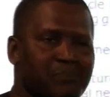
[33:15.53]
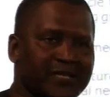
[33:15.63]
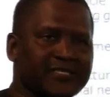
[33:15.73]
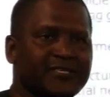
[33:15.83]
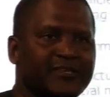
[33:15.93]

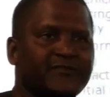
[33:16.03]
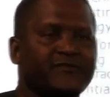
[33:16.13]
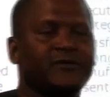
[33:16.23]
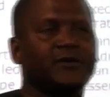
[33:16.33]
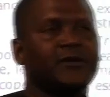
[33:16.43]

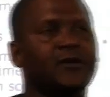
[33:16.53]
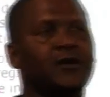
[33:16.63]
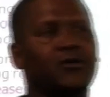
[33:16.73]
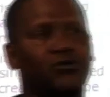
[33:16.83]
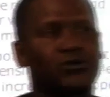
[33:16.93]
massive
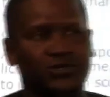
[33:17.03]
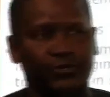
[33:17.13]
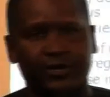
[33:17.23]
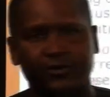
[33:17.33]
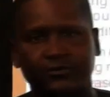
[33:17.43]
cost
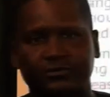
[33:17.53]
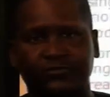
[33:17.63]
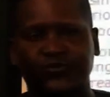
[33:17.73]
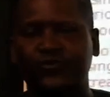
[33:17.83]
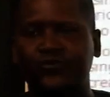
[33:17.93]
overrun
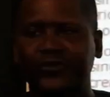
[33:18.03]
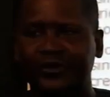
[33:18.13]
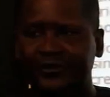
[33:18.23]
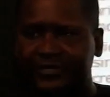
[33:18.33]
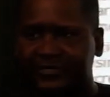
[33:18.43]
for
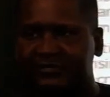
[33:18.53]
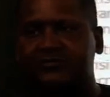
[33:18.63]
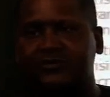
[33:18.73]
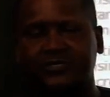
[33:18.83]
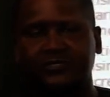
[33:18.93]
various
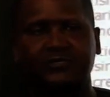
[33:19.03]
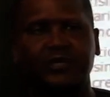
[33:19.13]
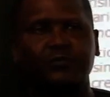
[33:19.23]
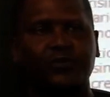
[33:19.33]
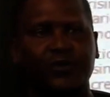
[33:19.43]
reasons.
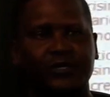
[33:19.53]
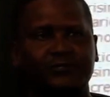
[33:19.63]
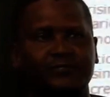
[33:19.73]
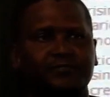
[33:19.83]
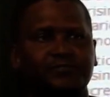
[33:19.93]
Number
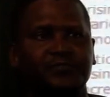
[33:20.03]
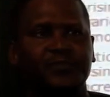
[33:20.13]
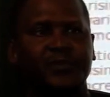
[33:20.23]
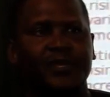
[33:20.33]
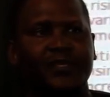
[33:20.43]
one,
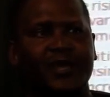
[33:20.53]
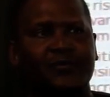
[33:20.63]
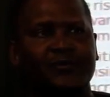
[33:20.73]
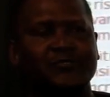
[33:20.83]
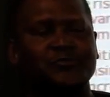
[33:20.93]

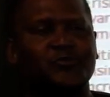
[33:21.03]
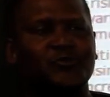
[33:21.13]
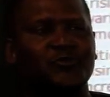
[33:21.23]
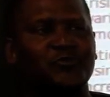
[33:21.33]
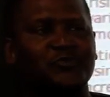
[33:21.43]
there was
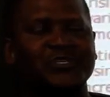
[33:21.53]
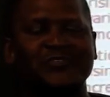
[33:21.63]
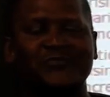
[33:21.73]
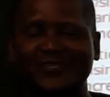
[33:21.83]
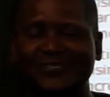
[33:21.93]
no
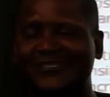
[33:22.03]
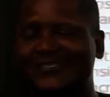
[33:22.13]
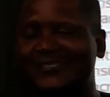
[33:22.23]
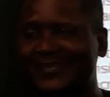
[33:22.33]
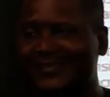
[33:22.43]

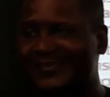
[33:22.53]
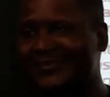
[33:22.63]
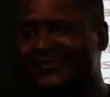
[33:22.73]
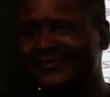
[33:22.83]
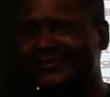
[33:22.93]
feasibility
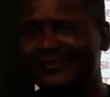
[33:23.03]
study